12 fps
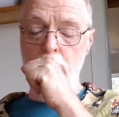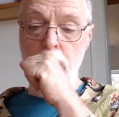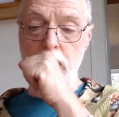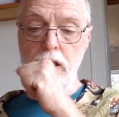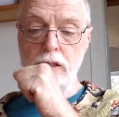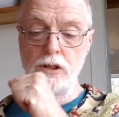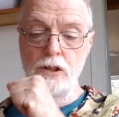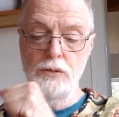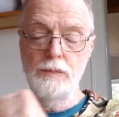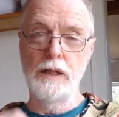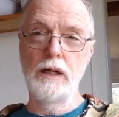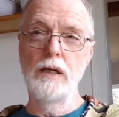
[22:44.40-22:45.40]
Excuse
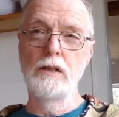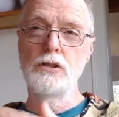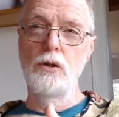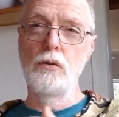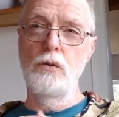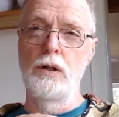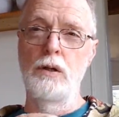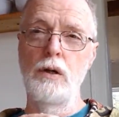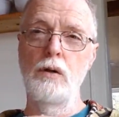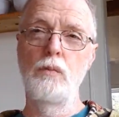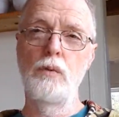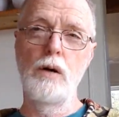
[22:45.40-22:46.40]
me. And so
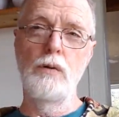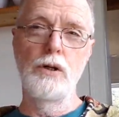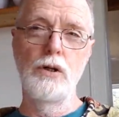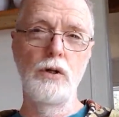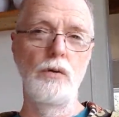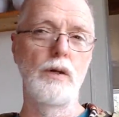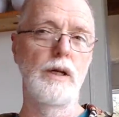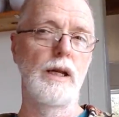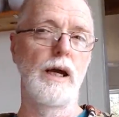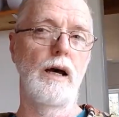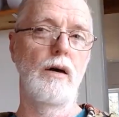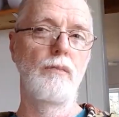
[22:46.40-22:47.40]
what we're doing
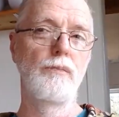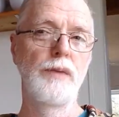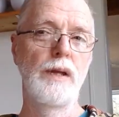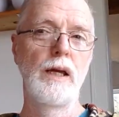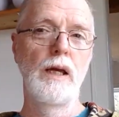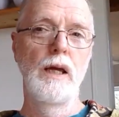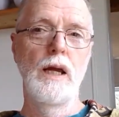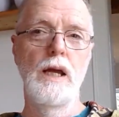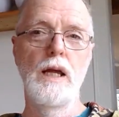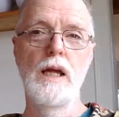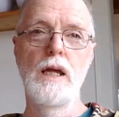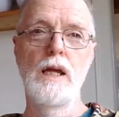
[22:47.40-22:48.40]
now
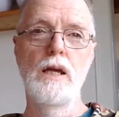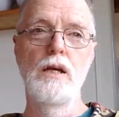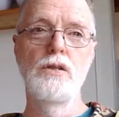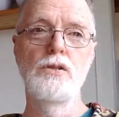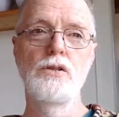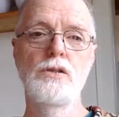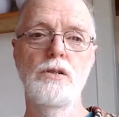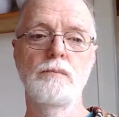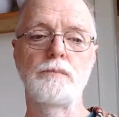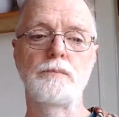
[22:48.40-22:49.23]
is